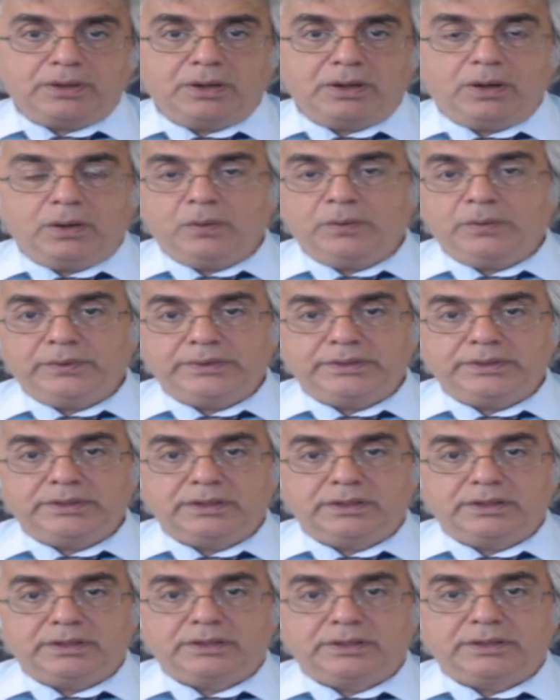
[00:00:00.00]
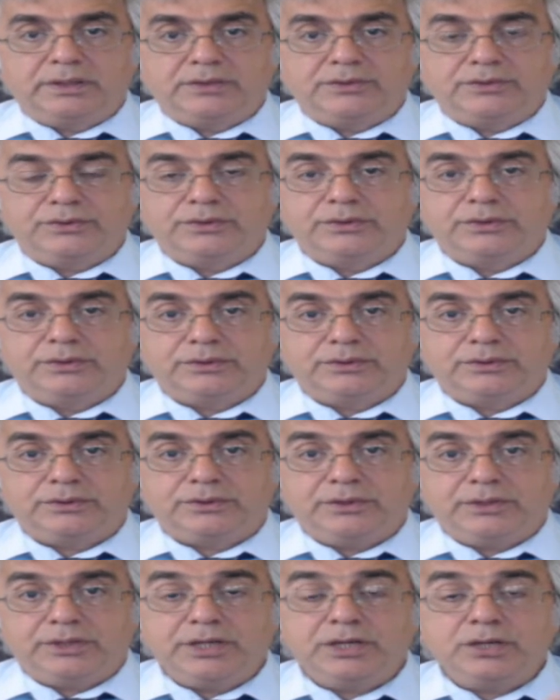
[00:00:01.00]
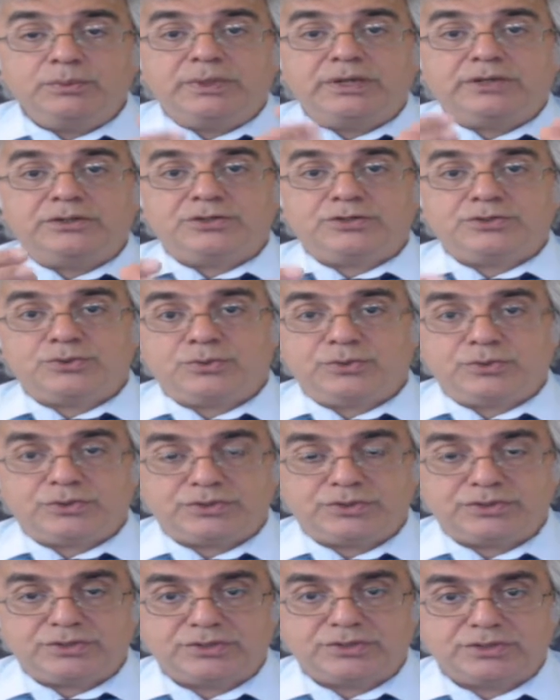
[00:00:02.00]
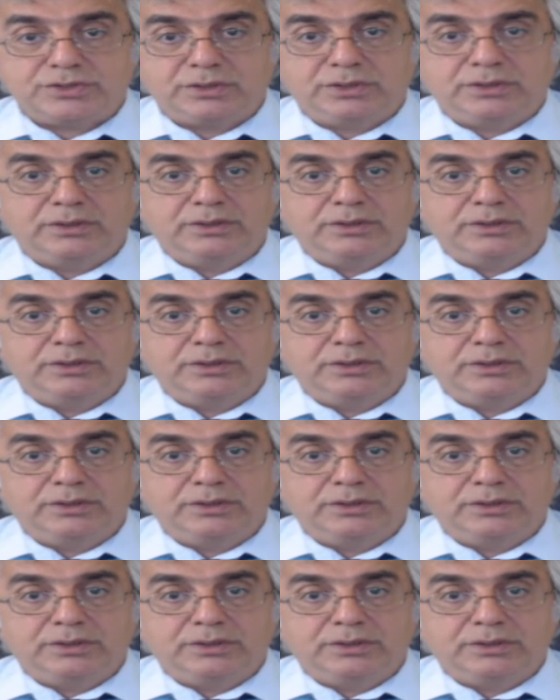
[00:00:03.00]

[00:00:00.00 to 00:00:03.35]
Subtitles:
our human resources.